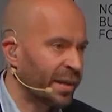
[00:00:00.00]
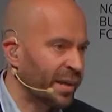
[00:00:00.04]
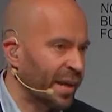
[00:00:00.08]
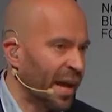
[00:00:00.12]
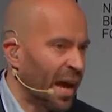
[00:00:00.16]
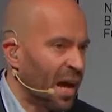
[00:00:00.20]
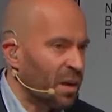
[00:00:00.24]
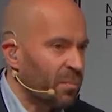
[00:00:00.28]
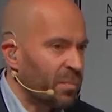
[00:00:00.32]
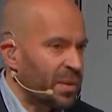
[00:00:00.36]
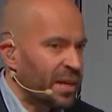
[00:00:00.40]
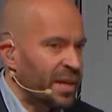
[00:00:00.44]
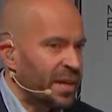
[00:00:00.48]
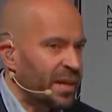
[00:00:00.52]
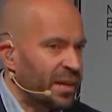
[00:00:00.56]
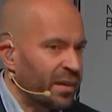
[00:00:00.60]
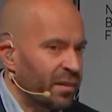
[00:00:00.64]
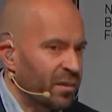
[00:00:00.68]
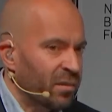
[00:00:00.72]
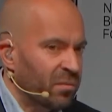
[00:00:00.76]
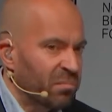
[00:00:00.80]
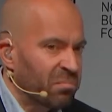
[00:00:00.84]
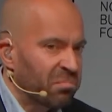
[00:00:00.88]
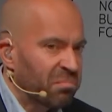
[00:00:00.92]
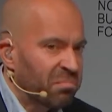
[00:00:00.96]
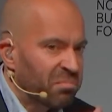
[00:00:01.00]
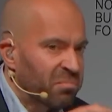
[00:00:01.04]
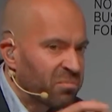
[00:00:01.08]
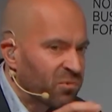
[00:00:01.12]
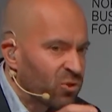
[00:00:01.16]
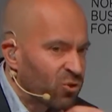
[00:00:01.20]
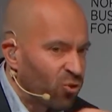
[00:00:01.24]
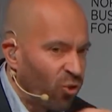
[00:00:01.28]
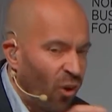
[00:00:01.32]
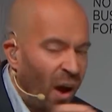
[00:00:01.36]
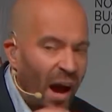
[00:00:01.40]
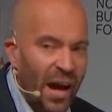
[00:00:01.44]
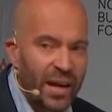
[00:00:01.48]
can
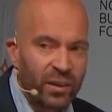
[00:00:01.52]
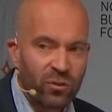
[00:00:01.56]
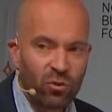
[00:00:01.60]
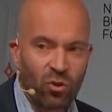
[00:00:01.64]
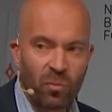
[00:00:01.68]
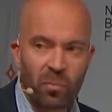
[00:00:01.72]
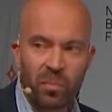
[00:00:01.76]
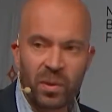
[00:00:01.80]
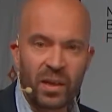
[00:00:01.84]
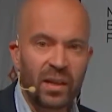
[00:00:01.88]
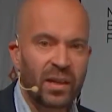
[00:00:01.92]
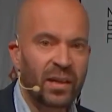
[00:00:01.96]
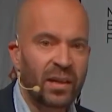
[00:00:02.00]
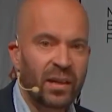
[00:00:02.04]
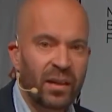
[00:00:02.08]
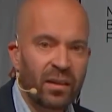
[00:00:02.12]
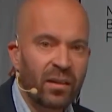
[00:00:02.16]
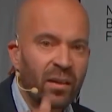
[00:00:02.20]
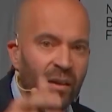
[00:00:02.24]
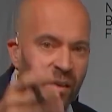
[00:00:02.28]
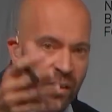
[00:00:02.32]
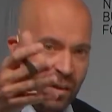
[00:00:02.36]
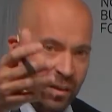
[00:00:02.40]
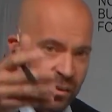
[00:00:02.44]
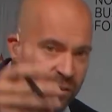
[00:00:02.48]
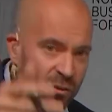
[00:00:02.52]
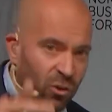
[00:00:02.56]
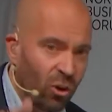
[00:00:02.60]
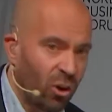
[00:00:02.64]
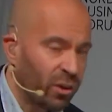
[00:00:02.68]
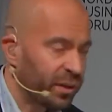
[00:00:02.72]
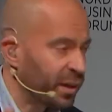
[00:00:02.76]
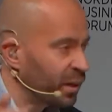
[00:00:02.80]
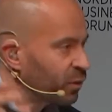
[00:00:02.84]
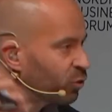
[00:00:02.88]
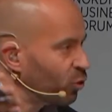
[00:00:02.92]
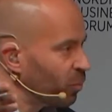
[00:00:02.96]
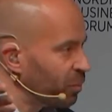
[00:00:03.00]
try to be everywhere,
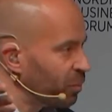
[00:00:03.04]
talking to